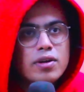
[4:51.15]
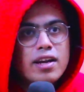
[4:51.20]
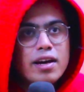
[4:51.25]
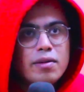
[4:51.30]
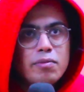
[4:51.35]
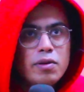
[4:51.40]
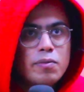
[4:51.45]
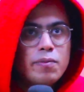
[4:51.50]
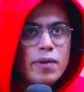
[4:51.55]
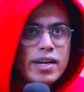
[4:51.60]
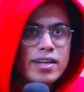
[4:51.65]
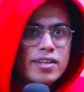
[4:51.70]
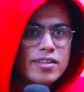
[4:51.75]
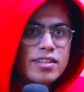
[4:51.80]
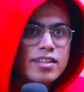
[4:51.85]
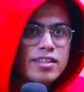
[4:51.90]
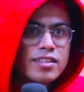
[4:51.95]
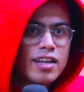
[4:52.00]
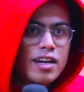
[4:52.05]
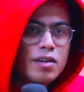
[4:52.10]
how can I be
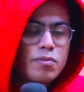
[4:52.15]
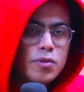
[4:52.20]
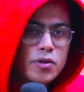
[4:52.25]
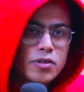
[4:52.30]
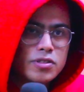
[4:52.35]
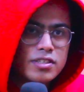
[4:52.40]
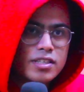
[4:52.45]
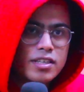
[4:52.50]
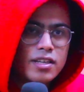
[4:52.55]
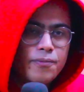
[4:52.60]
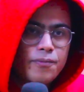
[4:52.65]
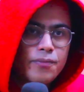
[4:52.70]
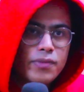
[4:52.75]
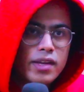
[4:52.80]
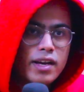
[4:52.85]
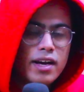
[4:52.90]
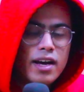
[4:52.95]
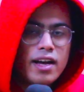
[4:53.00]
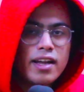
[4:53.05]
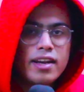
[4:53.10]
better than that
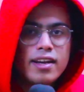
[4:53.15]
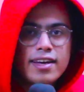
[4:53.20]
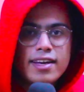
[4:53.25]
person?